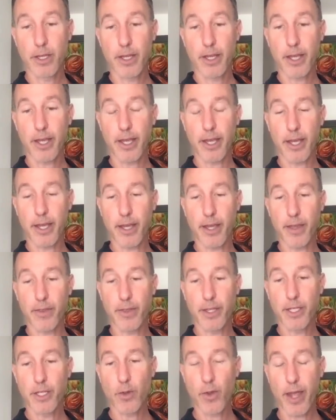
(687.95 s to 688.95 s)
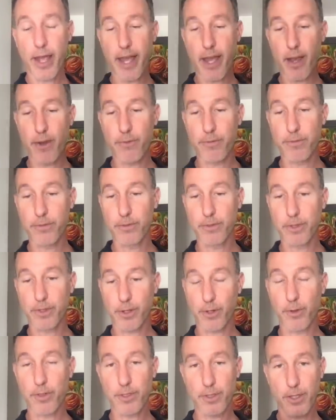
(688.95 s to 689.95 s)
and uh, then you have,
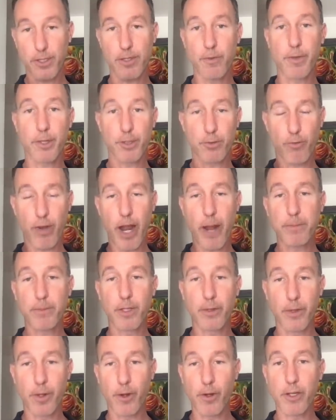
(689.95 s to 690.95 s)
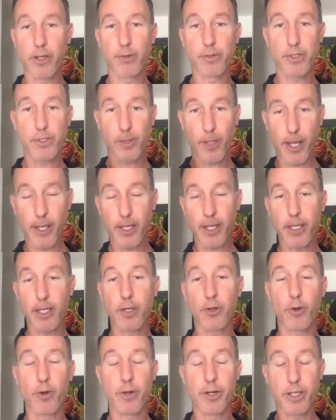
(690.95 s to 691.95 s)
of course, because everything's wrapped in there, you're staking,
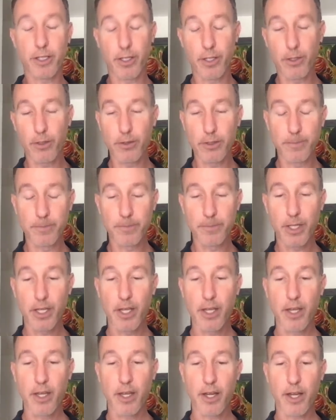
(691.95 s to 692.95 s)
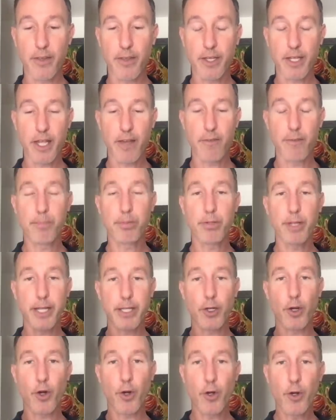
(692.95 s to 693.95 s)
you're earning yield. Uh, then you have a play
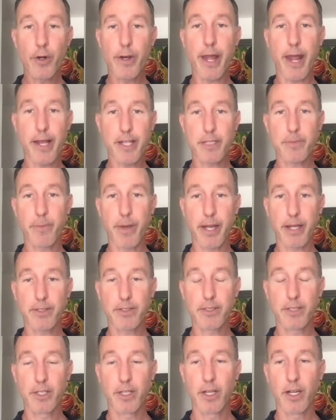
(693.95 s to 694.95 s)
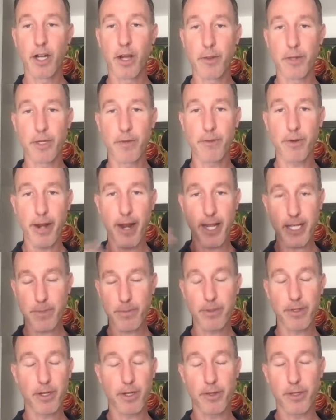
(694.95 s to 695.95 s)
to earn aspect on the different
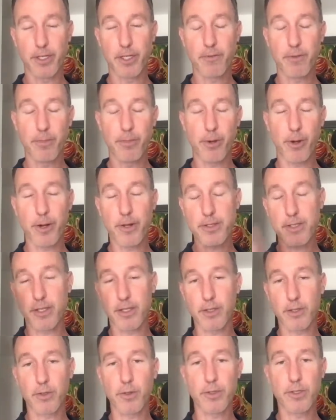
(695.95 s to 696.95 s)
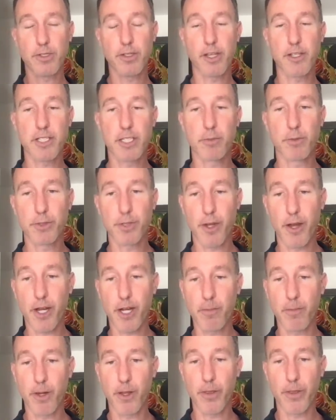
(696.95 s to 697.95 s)
asp- on the different parts, and then of course Jesse will
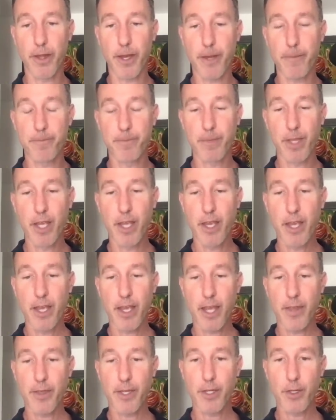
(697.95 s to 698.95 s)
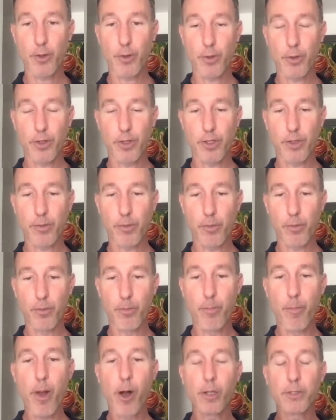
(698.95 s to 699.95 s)
talk about that. And then you're
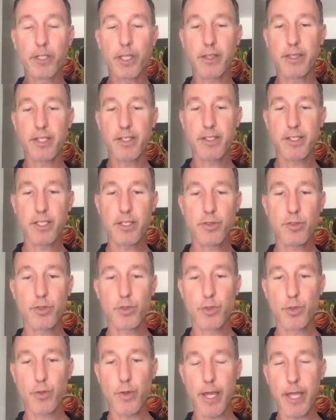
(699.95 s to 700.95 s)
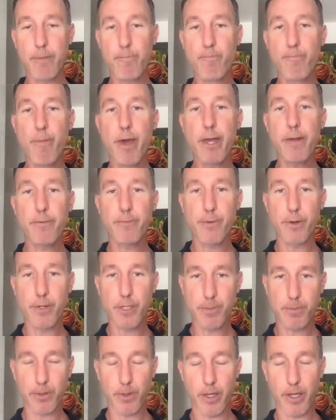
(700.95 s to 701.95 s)
melding this into a
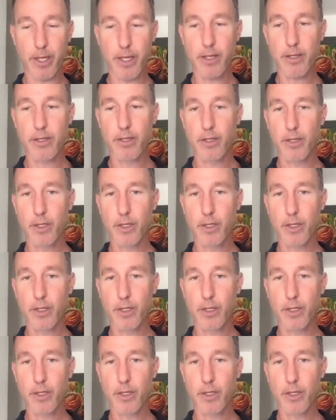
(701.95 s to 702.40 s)
metaverse play,